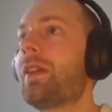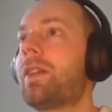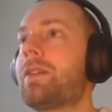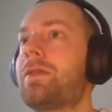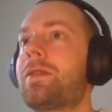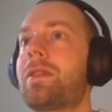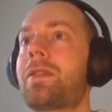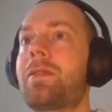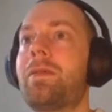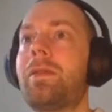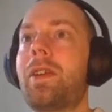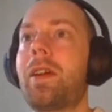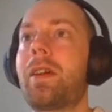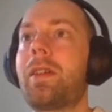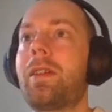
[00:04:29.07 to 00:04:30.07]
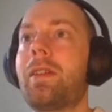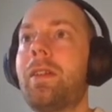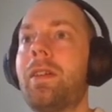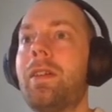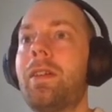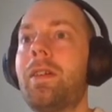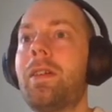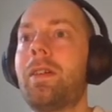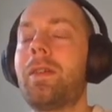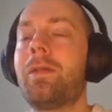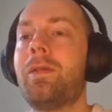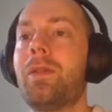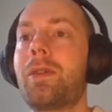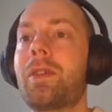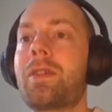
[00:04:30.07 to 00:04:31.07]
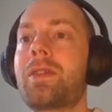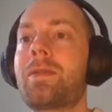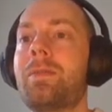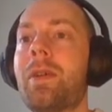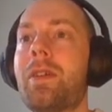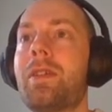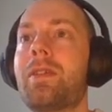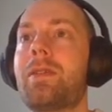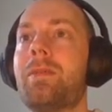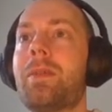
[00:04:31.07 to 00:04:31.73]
it, just right here, workspace